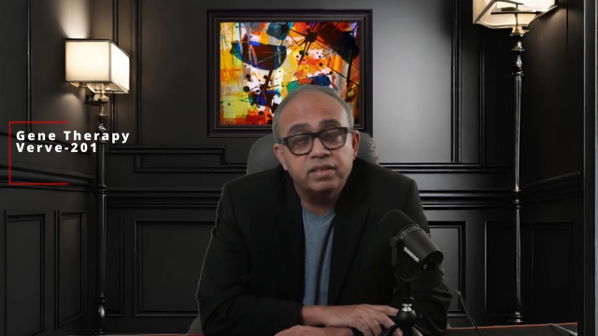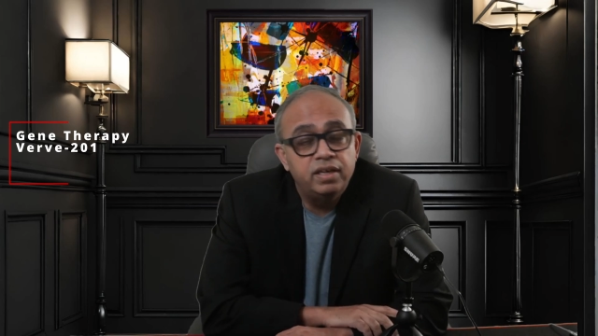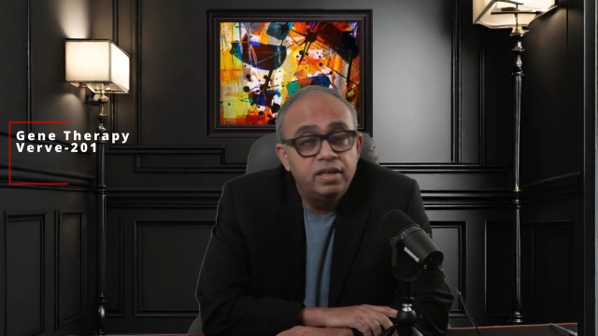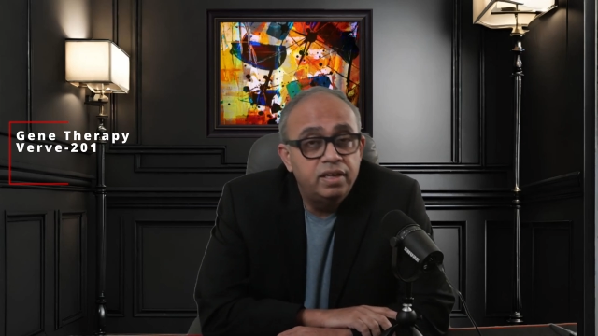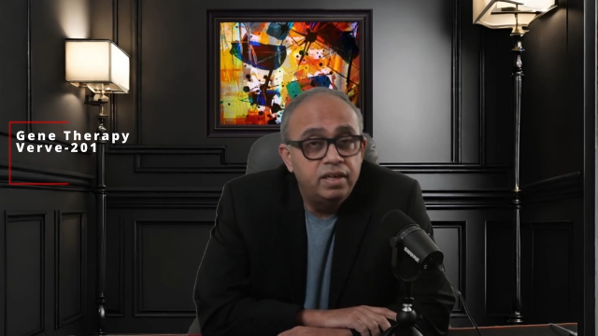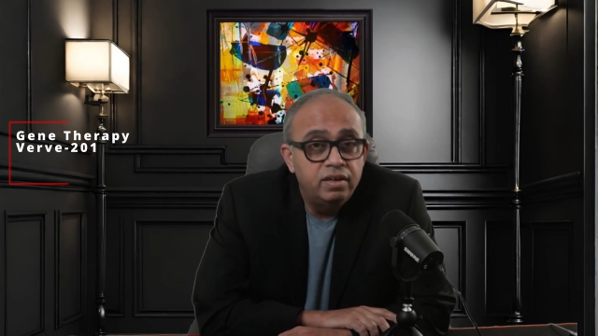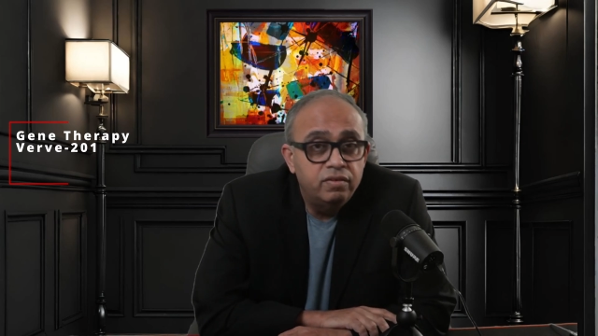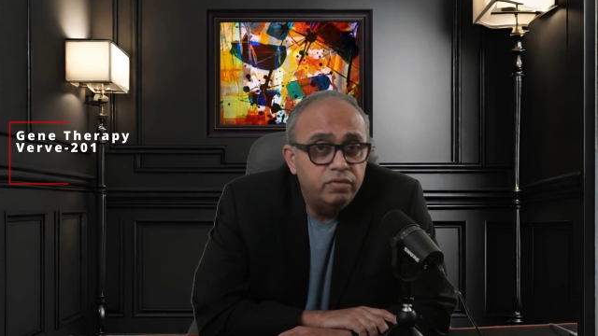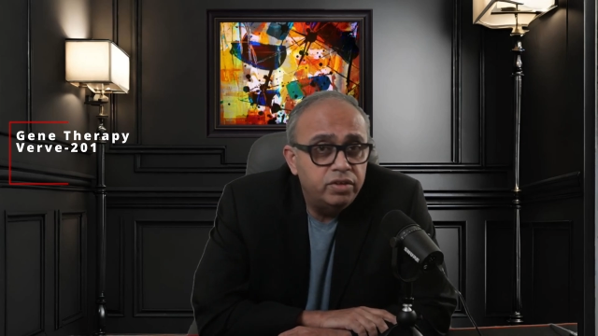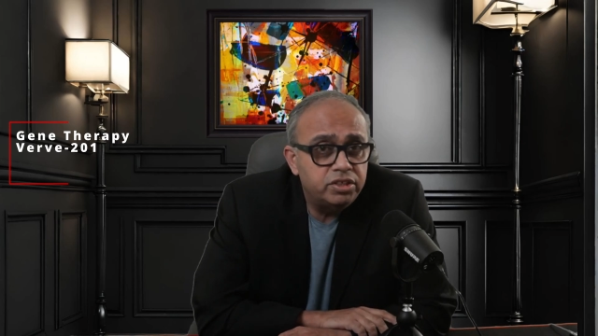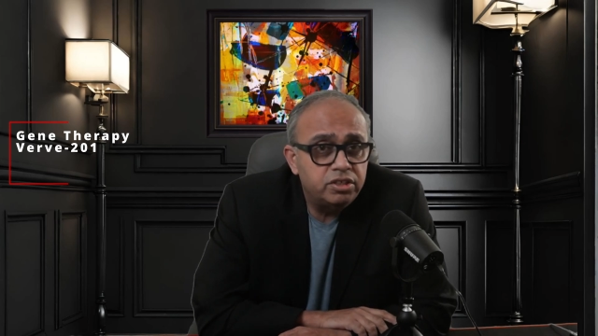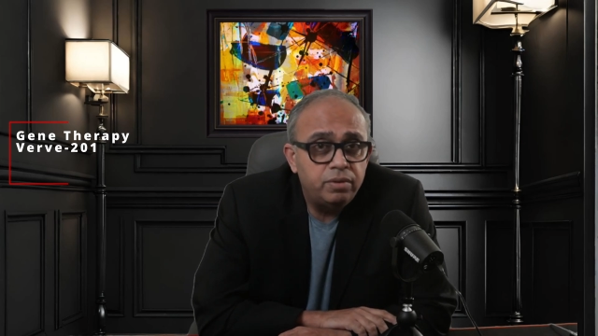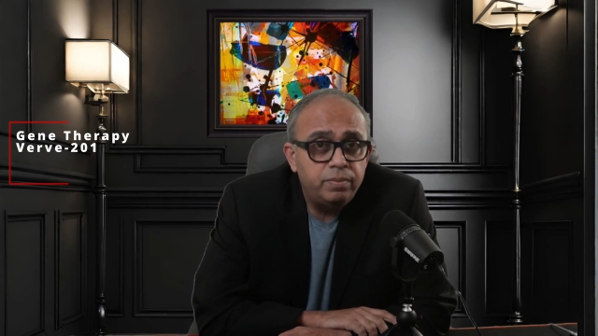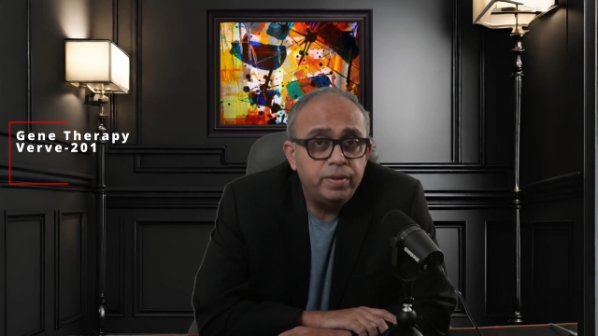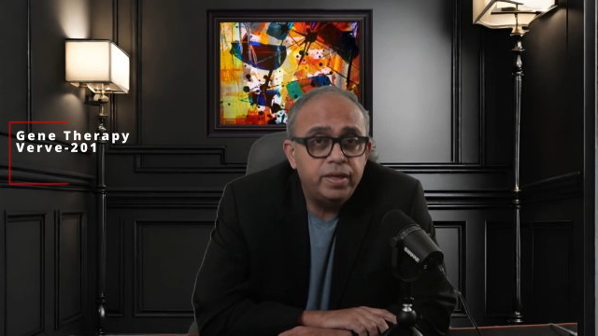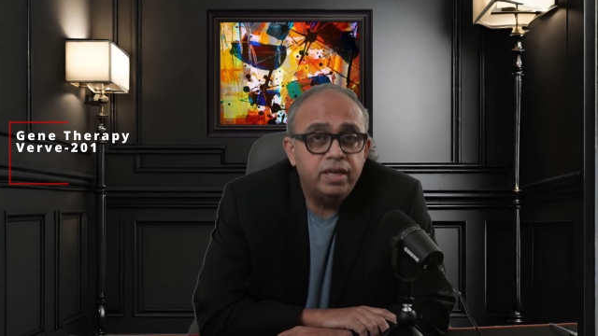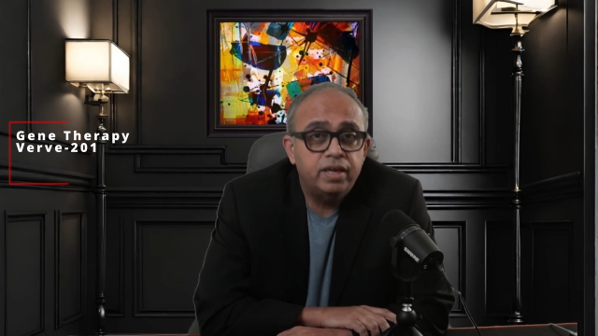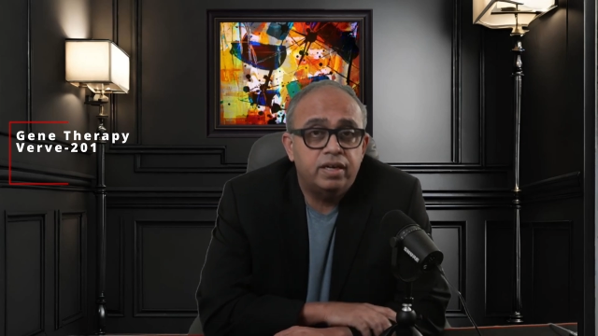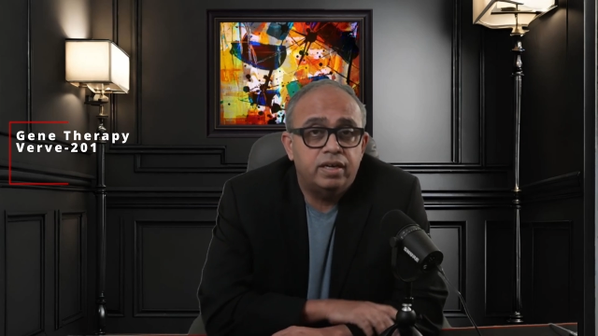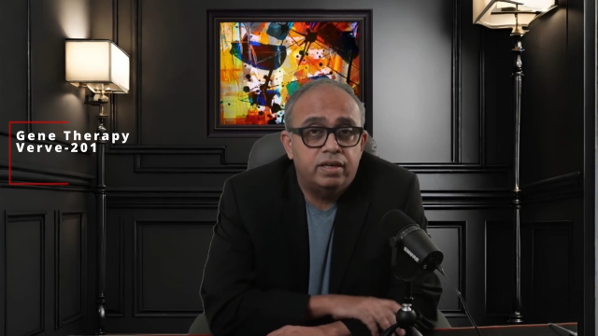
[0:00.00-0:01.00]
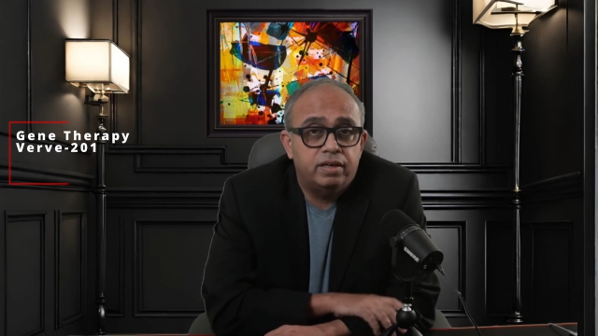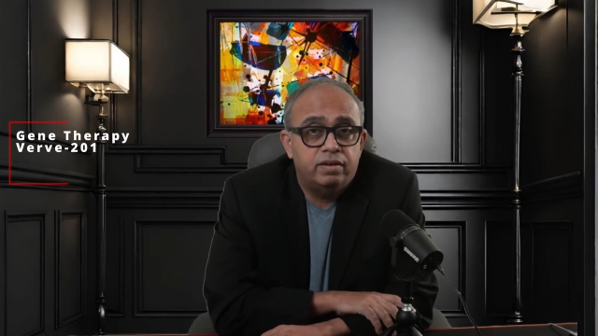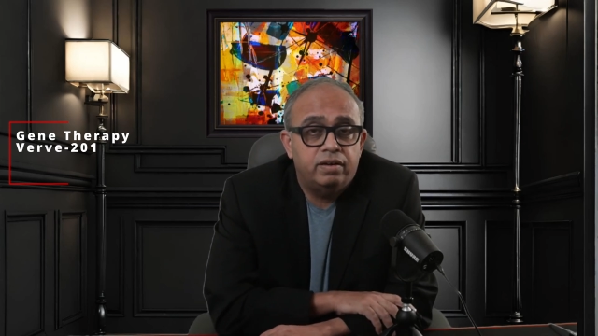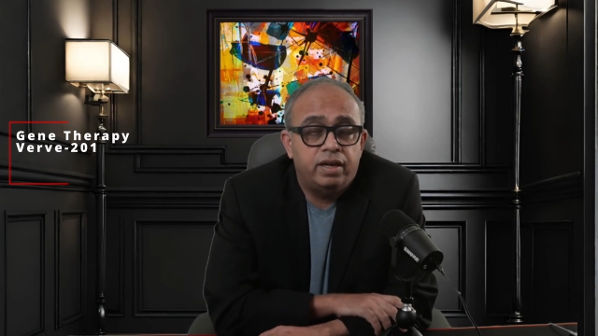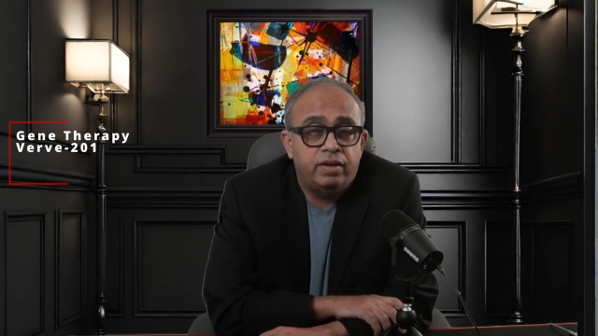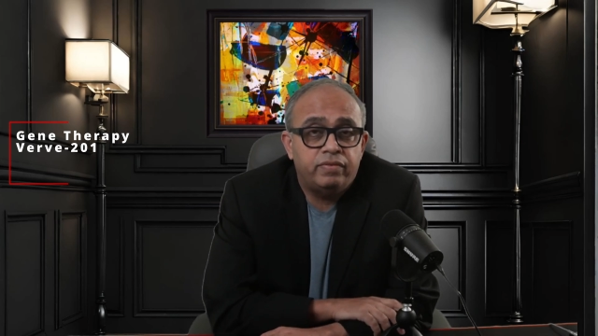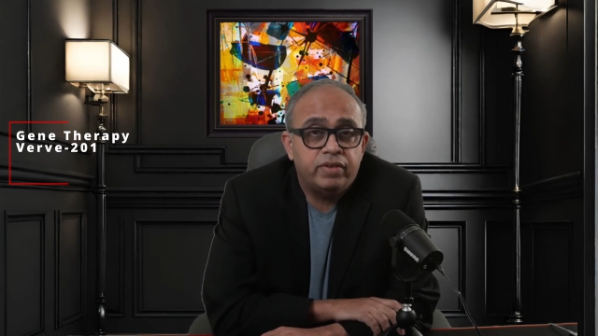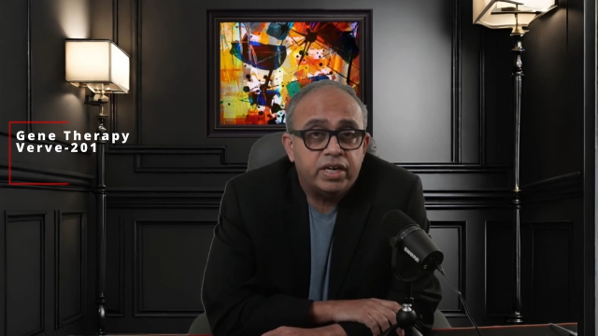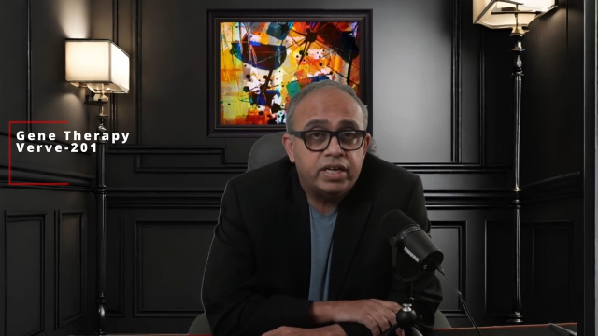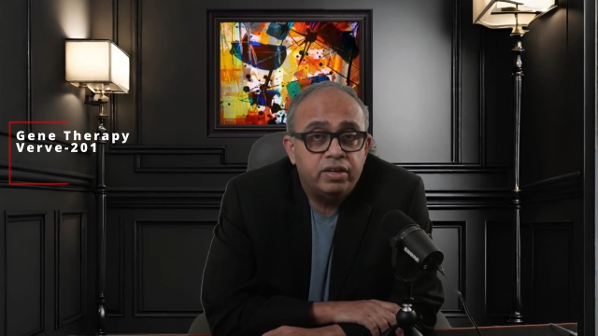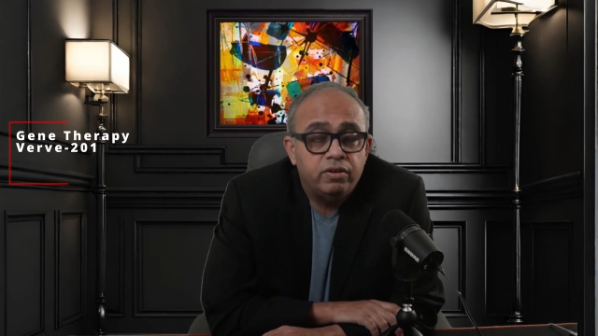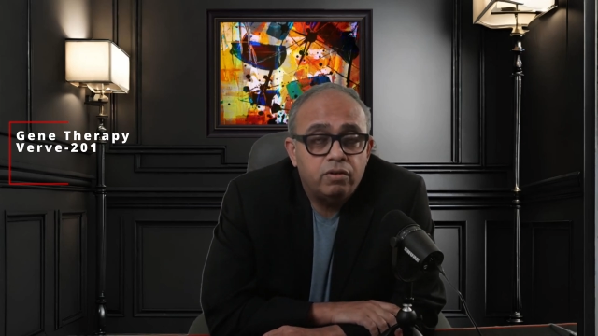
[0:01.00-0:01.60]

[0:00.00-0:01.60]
which will be a effective